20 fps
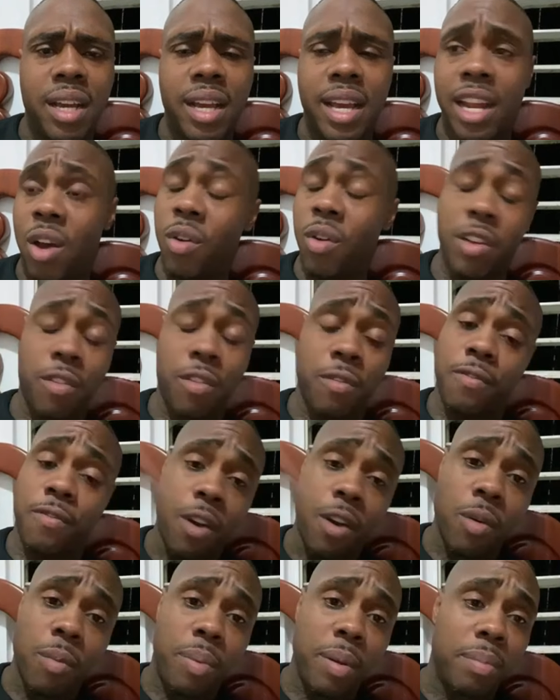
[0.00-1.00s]
And I don't give a
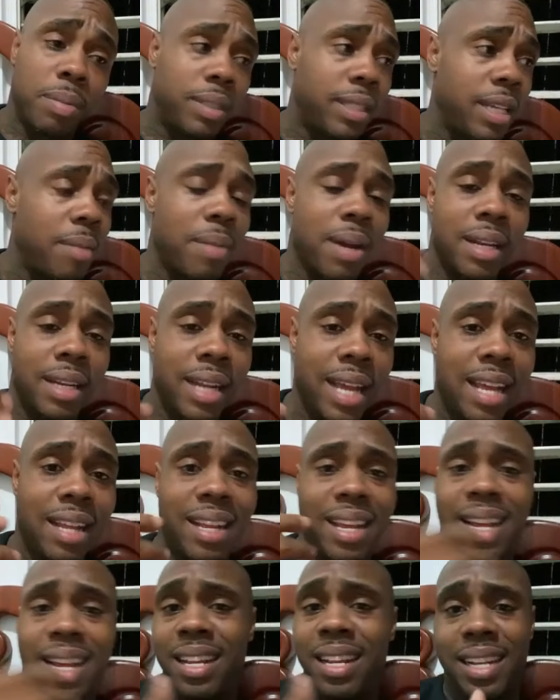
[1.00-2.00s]
fuck what people say about that.
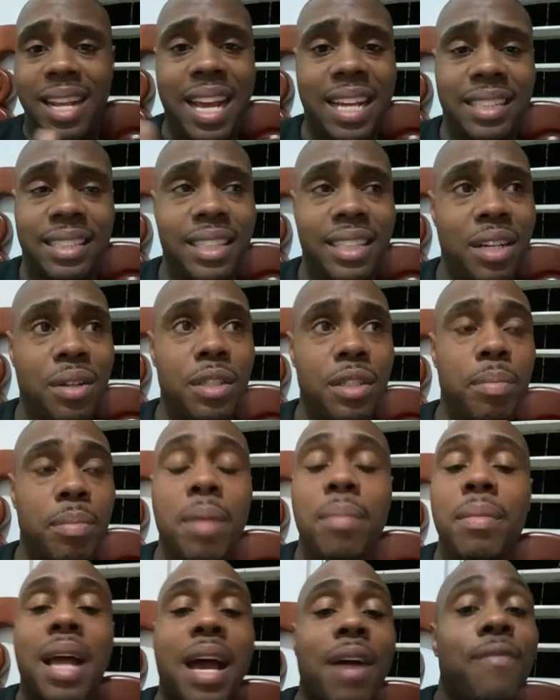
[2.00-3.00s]
It ain't that serious, but
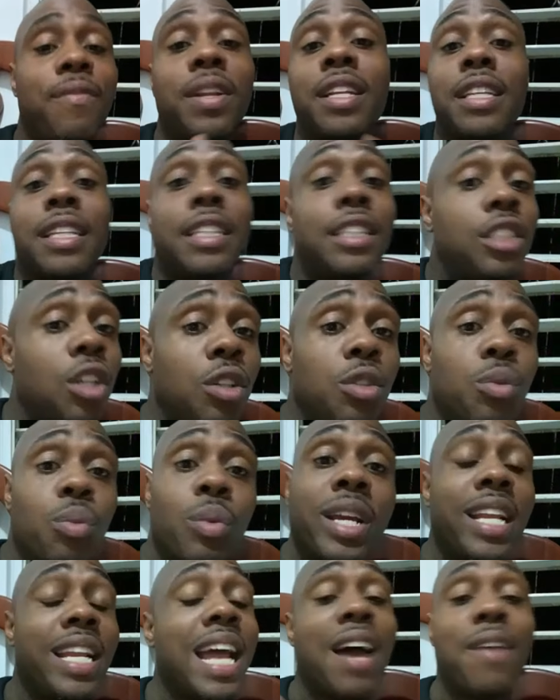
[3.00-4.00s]
I'm not finna, certainly
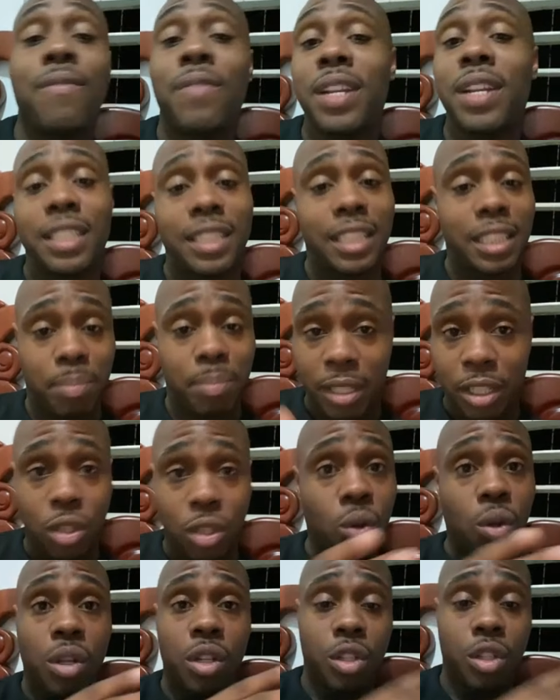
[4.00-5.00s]
we not finna just be
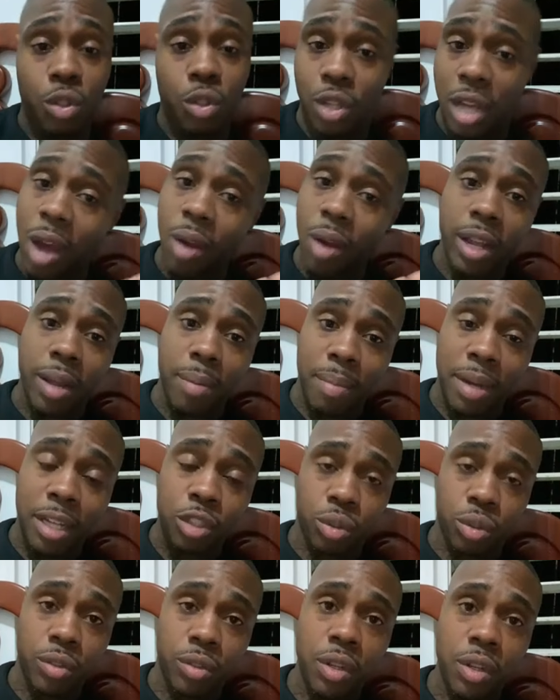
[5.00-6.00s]
doing. Y'all get my
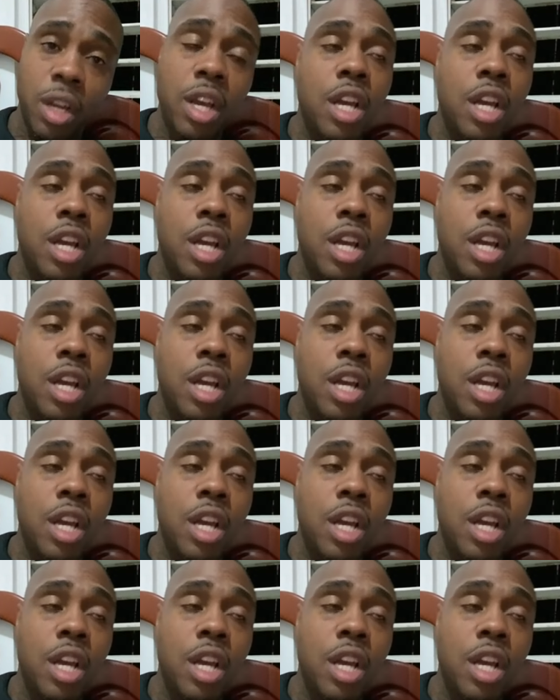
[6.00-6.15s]
drift.